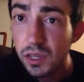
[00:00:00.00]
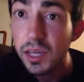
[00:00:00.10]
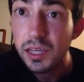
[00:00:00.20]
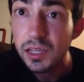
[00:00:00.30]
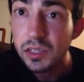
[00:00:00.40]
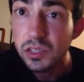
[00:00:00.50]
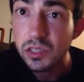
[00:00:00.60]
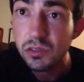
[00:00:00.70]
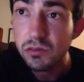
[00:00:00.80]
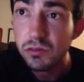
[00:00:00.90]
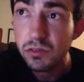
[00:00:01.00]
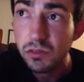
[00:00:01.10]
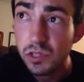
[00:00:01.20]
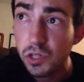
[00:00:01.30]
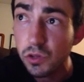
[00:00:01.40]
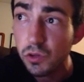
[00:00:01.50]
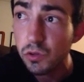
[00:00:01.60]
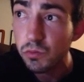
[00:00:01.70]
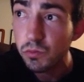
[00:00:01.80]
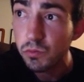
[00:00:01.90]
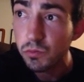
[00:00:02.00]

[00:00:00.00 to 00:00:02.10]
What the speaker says: is to